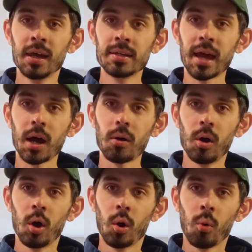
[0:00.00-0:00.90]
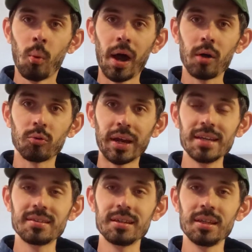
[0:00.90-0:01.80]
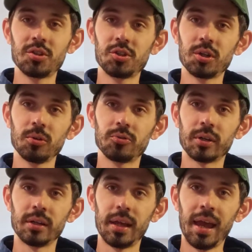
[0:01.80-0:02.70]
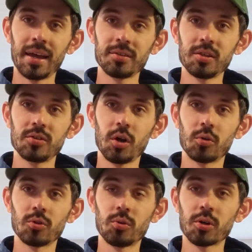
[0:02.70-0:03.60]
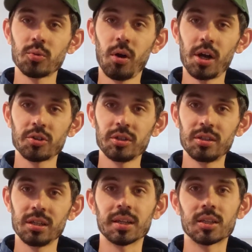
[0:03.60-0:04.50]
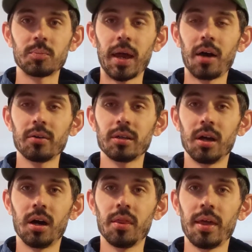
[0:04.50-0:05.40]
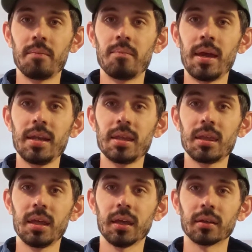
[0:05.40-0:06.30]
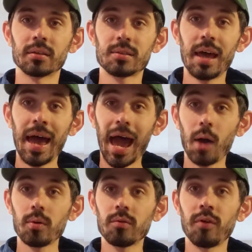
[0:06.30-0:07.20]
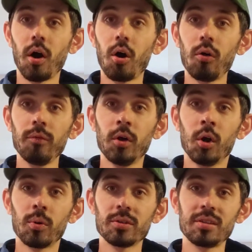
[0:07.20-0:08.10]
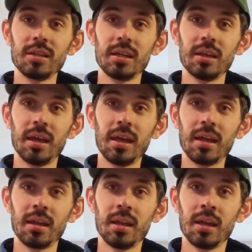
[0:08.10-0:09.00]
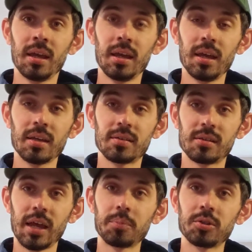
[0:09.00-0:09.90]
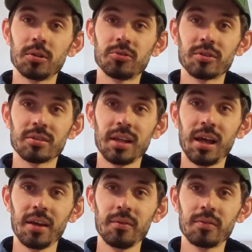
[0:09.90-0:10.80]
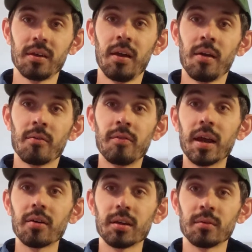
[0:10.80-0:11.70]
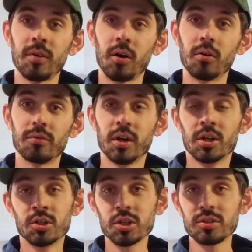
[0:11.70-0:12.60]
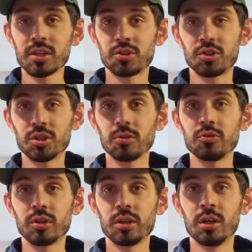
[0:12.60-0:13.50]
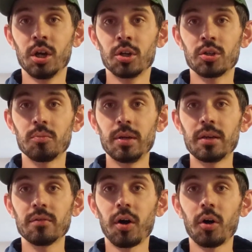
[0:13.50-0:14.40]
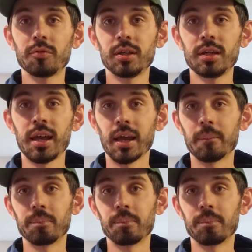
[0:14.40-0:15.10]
Now, while raising these children as his own, George Washington expounded on them many things. How involved was he in his stepchildren's lives? Very involved, just as children should be involved today.